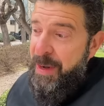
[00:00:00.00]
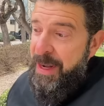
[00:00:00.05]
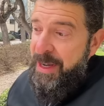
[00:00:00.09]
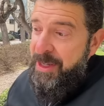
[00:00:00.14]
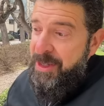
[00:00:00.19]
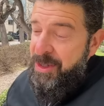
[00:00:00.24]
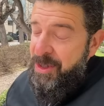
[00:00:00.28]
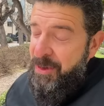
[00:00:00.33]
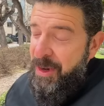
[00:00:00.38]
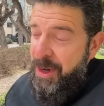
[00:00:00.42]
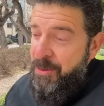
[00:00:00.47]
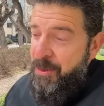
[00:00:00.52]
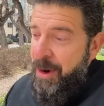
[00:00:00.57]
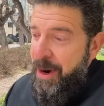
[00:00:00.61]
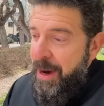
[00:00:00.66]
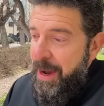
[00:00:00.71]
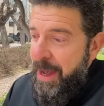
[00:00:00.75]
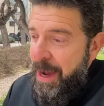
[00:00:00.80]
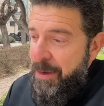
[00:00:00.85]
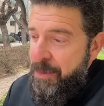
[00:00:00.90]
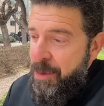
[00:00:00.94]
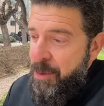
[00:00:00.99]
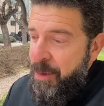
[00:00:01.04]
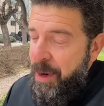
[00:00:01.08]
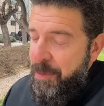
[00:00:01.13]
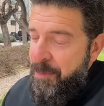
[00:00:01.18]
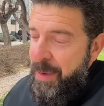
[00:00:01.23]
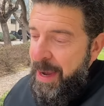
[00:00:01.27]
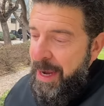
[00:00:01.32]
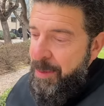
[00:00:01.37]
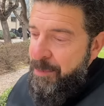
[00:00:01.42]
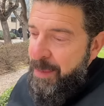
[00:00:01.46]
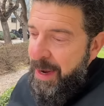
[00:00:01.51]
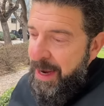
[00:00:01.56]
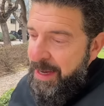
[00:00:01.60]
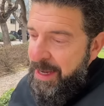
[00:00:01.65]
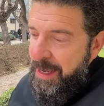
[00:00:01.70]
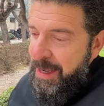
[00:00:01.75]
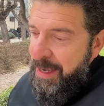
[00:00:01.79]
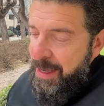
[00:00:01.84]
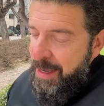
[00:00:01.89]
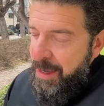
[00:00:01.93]
in history where everyone made
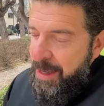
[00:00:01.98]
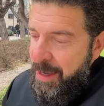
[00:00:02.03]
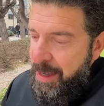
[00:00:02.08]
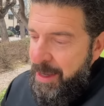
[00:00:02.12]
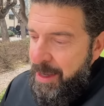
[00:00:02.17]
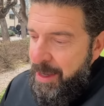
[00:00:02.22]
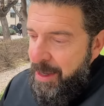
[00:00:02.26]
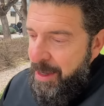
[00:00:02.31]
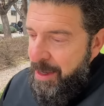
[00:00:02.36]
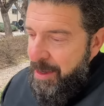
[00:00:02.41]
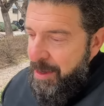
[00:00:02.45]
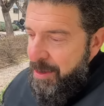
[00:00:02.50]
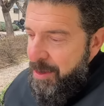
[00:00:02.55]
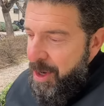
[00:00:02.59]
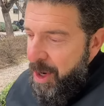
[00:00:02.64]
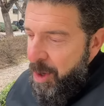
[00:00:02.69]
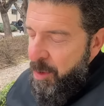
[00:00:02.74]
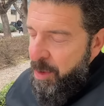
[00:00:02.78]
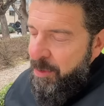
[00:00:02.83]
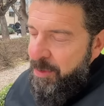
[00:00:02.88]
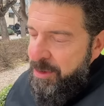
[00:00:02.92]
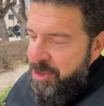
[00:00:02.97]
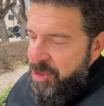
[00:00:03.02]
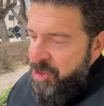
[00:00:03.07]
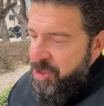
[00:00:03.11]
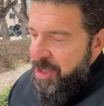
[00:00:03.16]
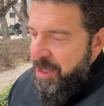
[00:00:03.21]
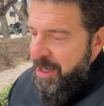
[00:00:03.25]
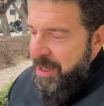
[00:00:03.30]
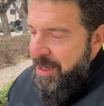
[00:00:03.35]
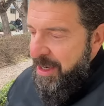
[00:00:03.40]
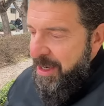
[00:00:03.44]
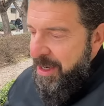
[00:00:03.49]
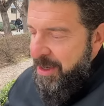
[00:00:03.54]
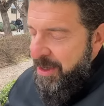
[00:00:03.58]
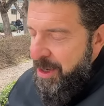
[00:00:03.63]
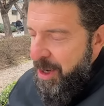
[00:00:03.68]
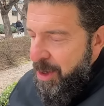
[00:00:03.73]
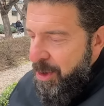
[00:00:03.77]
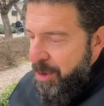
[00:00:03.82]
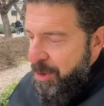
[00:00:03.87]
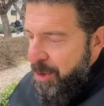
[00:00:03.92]
money. No one was cheated.
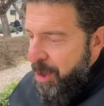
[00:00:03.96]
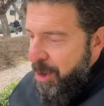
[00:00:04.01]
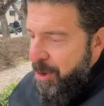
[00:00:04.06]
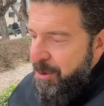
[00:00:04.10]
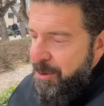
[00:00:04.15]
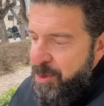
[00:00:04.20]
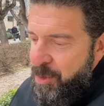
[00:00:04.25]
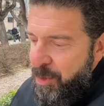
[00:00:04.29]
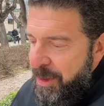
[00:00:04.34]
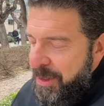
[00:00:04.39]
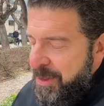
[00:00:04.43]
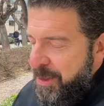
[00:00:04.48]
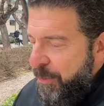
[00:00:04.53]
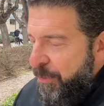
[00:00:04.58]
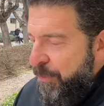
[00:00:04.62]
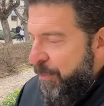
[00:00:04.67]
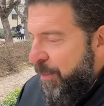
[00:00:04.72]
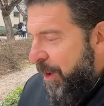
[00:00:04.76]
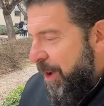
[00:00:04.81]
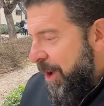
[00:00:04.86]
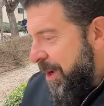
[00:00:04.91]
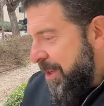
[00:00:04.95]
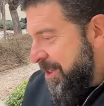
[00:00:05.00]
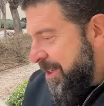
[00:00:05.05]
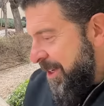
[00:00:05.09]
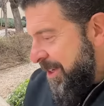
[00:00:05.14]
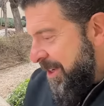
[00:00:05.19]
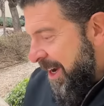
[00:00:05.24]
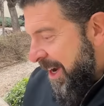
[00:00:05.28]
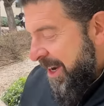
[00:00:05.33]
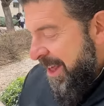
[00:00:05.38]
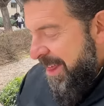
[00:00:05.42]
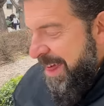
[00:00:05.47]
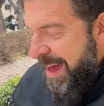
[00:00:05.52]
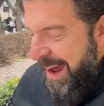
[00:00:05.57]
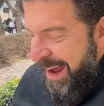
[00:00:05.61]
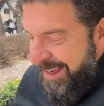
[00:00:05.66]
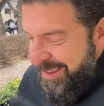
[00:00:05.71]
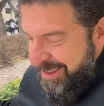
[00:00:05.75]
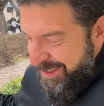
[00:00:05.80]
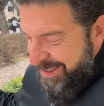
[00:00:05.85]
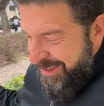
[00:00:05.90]
No loans were in default. None of
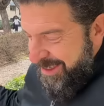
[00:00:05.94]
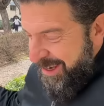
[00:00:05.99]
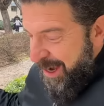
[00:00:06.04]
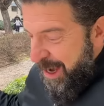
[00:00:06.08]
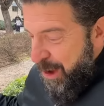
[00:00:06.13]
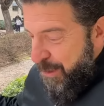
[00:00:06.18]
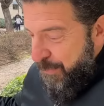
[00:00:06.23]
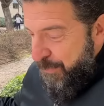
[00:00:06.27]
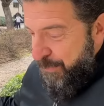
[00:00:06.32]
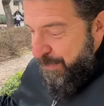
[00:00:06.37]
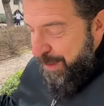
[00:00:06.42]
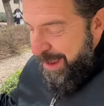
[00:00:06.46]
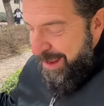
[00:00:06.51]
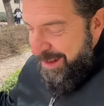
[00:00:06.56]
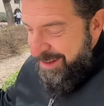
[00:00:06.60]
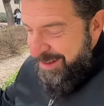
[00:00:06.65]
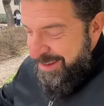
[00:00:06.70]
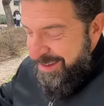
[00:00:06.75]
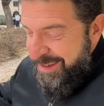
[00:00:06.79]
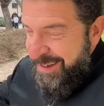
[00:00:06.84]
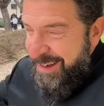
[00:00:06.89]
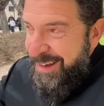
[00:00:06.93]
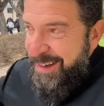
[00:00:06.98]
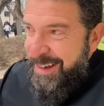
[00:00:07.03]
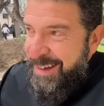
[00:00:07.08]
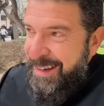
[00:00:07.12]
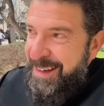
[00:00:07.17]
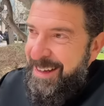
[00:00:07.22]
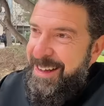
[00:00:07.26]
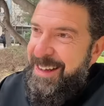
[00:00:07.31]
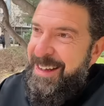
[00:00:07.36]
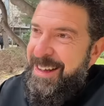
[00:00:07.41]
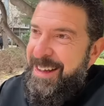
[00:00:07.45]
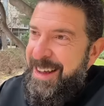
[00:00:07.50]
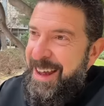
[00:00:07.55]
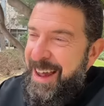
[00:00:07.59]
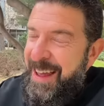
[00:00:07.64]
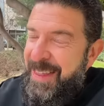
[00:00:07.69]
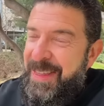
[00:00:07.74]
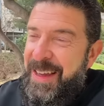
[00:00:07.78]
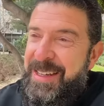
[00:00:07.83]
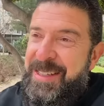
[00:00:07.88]
that stuff. And
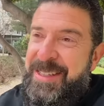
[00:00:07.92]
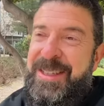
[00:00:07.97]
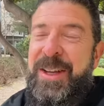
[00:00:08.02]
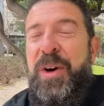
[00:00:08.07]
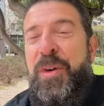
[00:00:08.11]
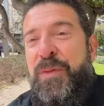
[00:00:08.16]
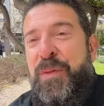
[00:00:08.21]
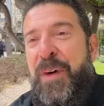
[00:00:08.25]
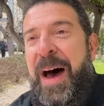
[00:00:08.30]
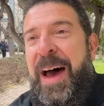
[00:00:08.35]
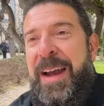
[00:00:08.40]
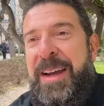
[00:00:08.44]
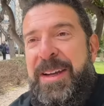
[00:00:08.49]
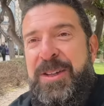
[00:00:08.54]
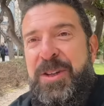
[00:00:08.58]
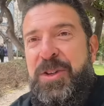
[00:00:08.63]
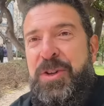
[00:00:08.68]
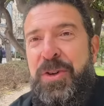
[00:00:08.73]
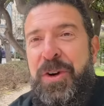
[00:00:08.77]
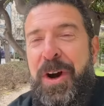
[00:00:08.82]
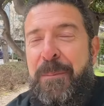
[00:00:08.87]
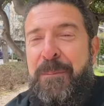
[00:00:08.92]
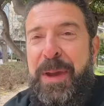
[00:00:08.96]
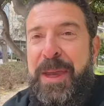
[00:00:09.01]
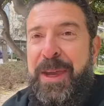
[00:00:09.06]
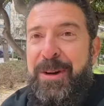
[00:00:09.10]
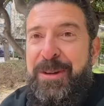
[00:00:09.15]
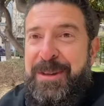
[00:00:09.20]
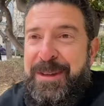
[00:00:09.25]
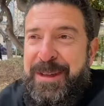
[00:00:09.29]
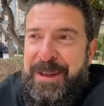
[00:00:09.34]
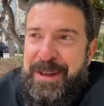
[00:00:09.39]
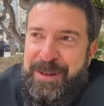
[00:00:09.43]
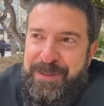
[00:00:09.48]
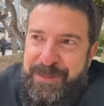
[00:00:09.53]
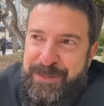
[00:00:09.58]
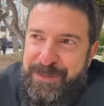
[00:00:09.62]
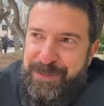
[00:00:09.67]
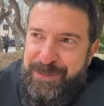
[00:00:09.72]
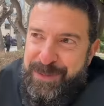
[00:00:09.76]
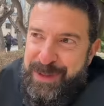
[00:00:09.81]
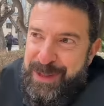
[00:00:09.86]
they still find Trump guilty of
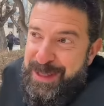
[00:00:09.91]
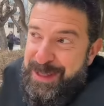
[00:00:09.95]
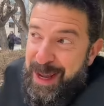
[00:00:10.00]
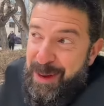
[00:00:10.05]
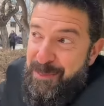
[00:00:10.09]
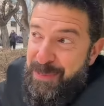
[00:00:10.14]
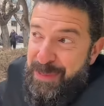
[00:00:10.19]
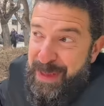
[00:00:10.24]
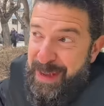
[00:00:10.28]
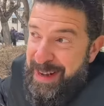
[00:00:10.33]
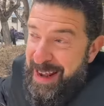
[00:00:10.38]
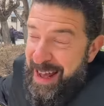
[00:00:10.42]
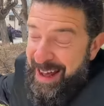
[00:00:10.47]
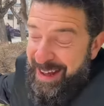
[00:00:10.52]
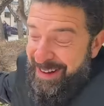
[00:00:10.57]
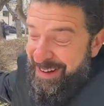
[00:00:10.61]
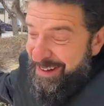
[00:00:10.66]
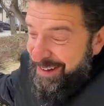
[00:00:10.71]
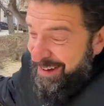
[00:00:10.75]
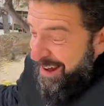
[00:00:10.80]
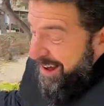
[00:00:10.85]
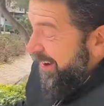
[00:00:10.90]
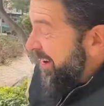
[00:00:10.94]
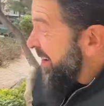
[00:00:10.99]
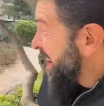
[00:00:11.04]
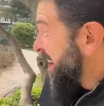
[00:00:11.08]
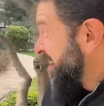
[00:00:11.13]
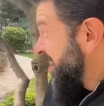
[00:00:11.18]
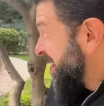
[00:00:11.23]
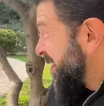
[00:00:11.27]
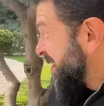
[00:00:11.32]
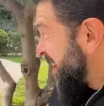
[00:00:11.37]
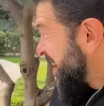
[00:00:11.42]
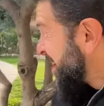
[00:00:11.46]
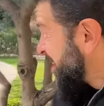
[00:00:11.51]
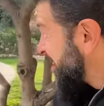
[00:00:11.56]
something. I don't even know